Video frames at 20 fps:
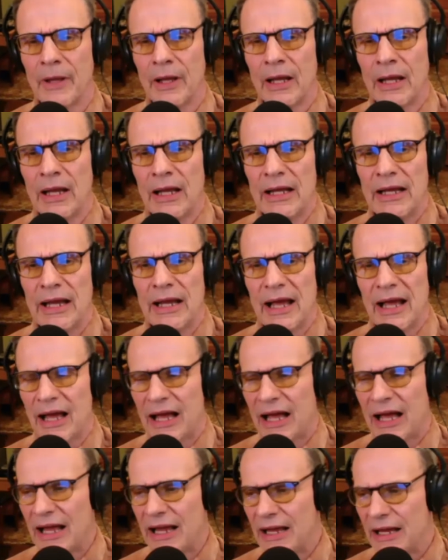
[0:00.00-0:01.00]
Yeah.
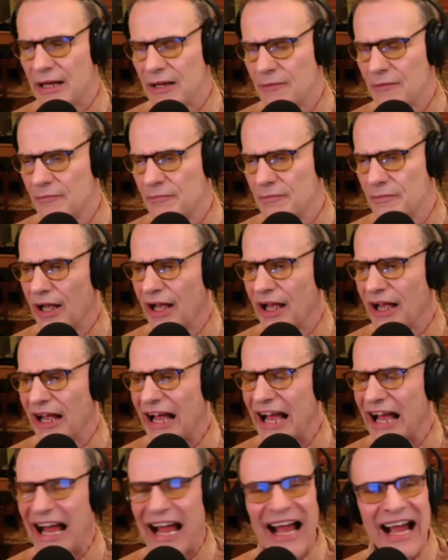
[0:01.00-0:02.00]

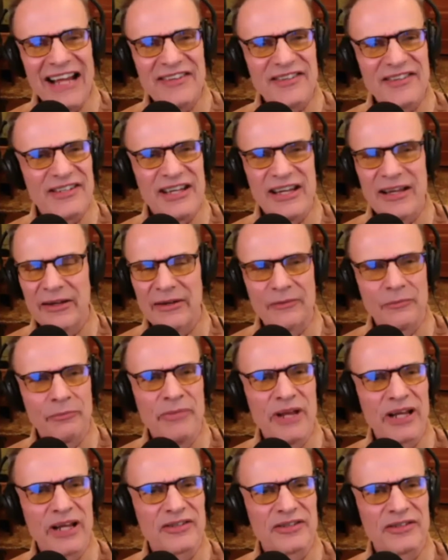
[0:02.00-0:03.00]
I see it
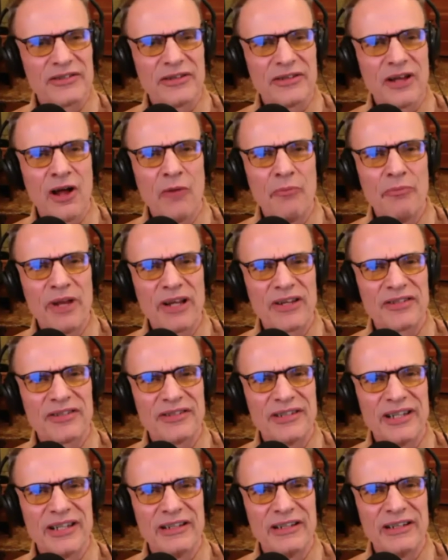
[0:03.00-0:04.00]
mixed
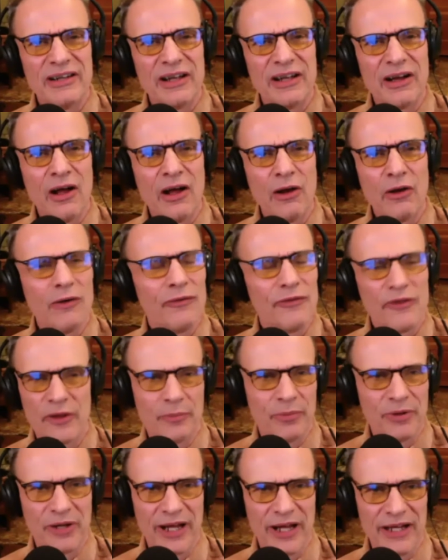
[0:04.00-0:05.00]
in all over the
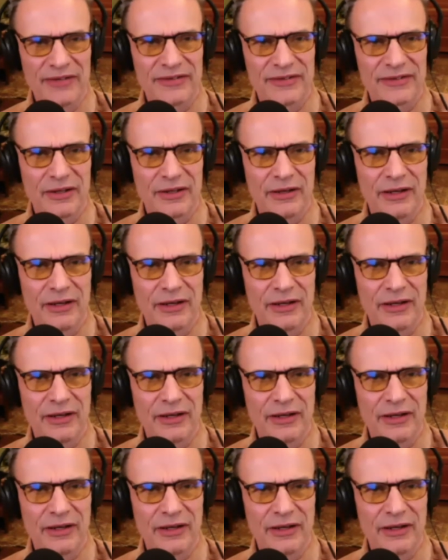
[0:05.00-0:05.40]
place.